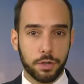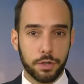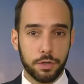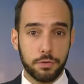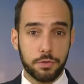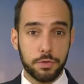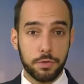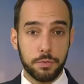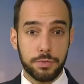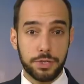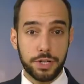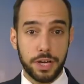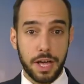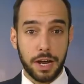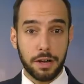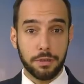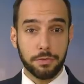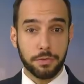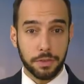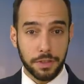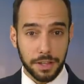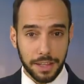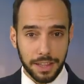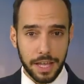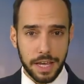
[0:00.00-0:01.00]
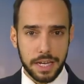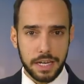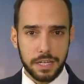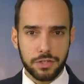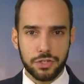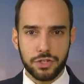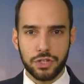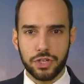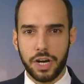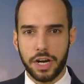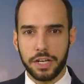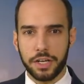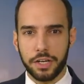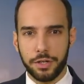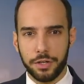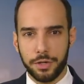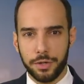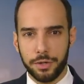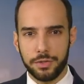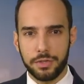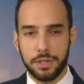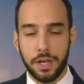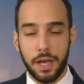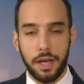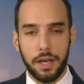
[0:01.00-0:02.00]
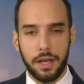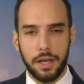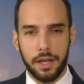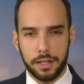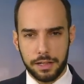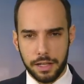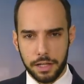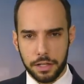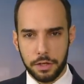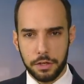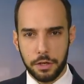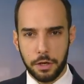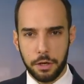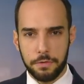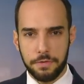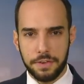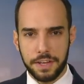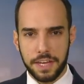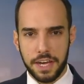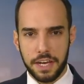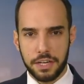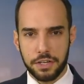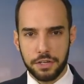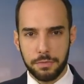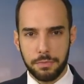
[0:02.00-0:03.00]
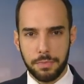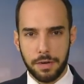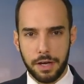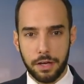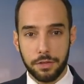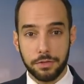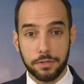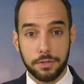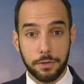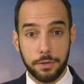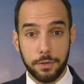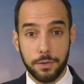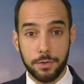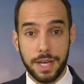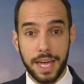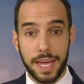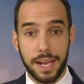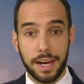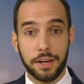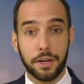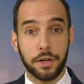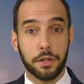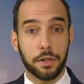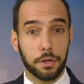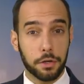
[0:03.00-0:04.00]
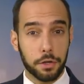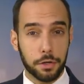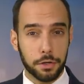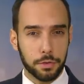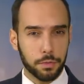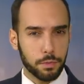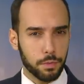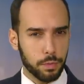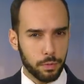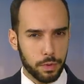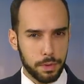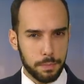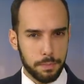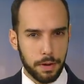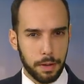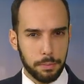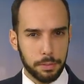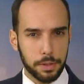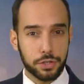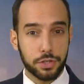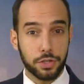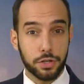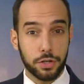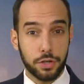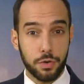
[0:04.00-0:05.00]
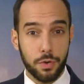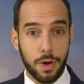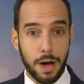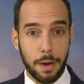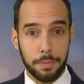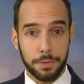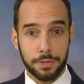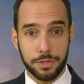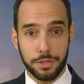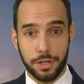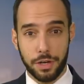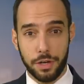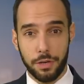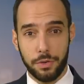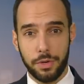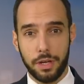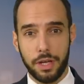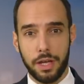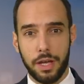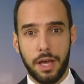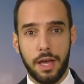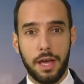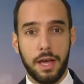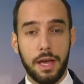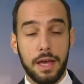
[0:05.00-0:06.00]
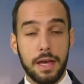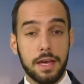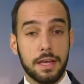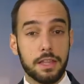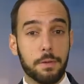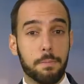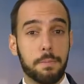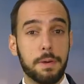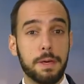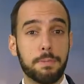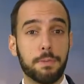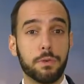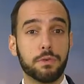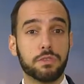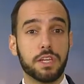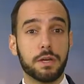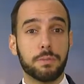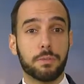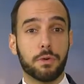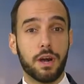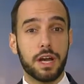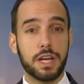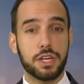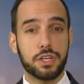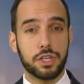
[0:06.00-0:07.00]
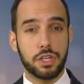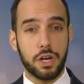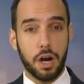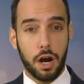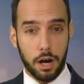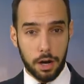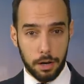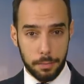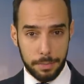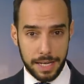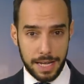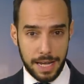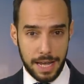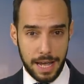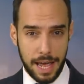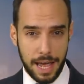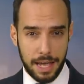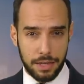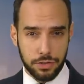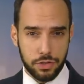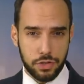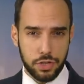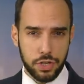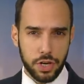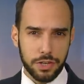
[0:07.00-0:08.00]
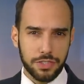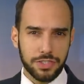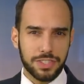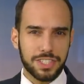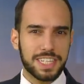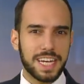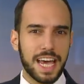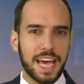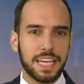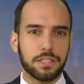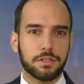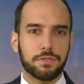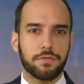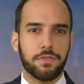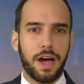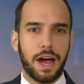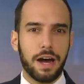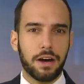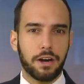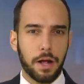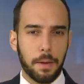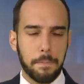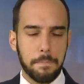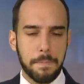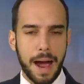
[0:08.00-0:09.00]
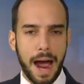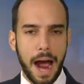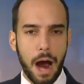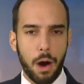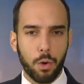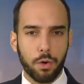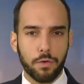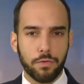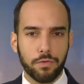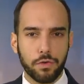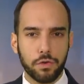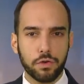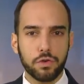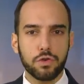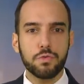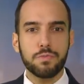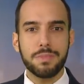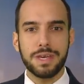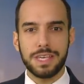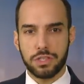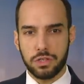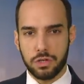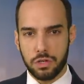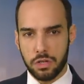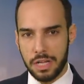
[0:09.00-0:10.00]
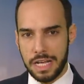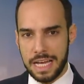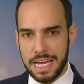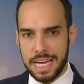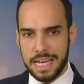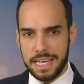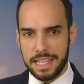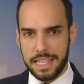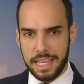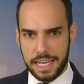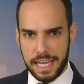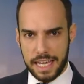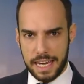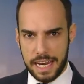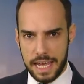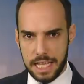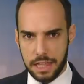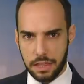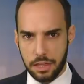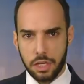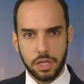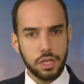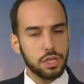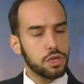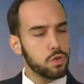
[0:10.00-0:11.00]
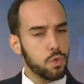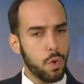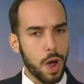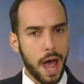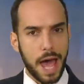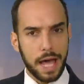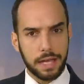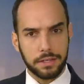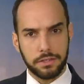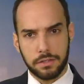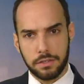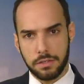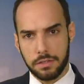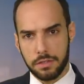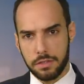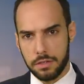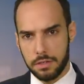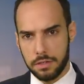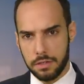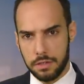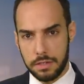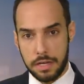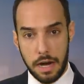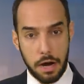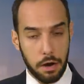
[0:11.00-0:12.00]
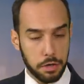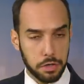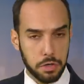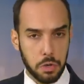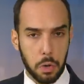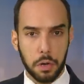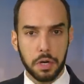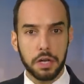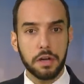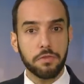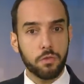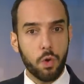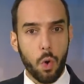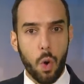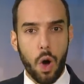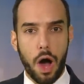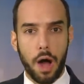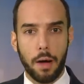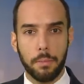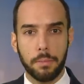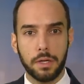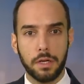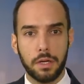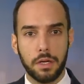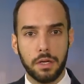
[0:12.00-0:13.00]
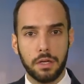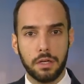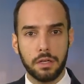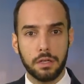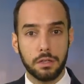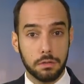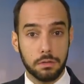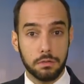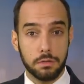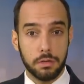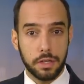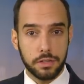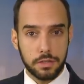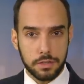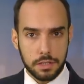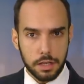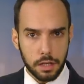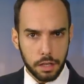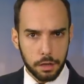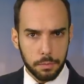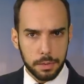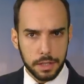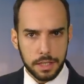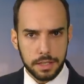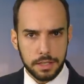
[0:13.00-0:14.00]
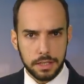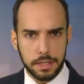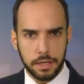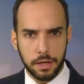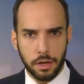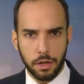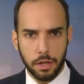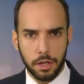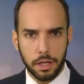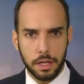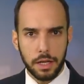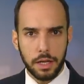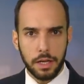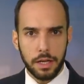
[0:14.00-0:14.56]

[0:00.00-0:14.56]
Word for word: our YouTube channel for the latest China news and click the notification bell so you get an alert when we publish a new episode. The People's Liberation Army has just test-fired a powerful new missile that can hit the U S territory of Guam. That's still a big deal.